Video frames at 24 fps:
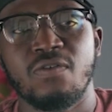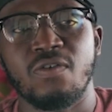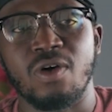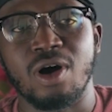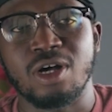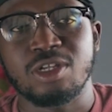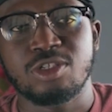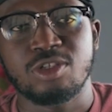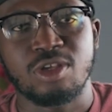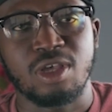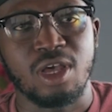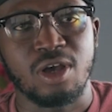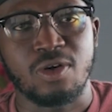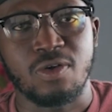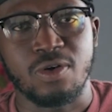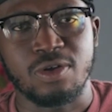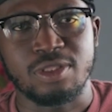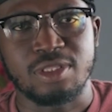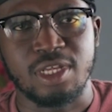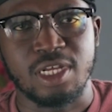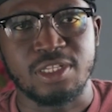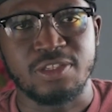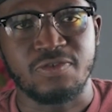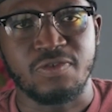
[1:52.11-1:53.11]
For us to get
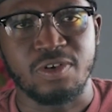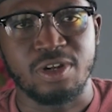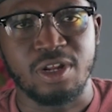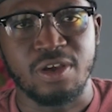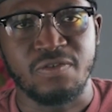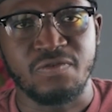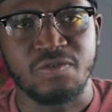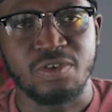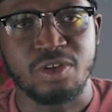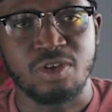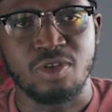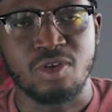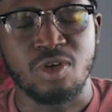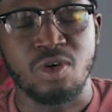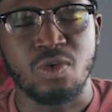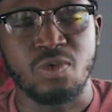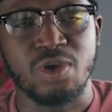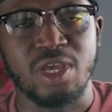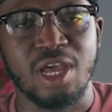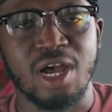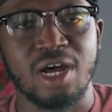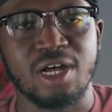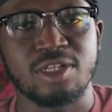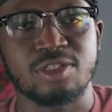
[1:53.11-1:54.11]
content for the video,
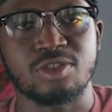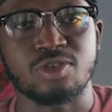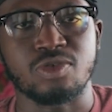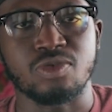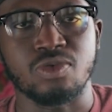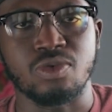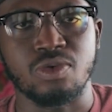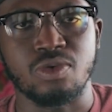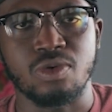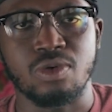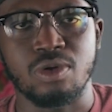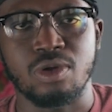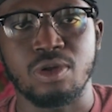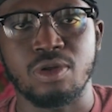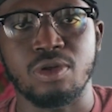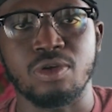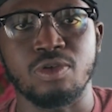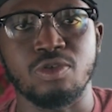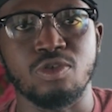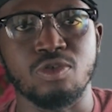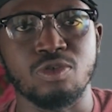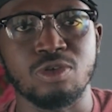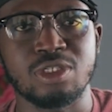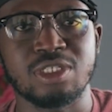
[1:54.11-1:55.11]
we had to
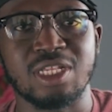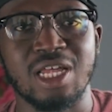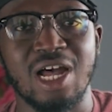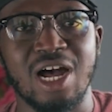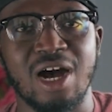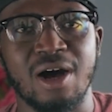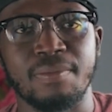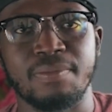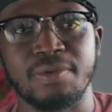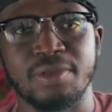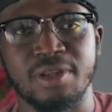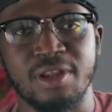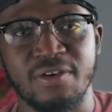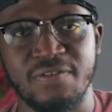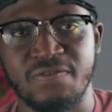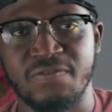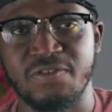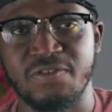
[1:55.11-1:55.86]
use the app in the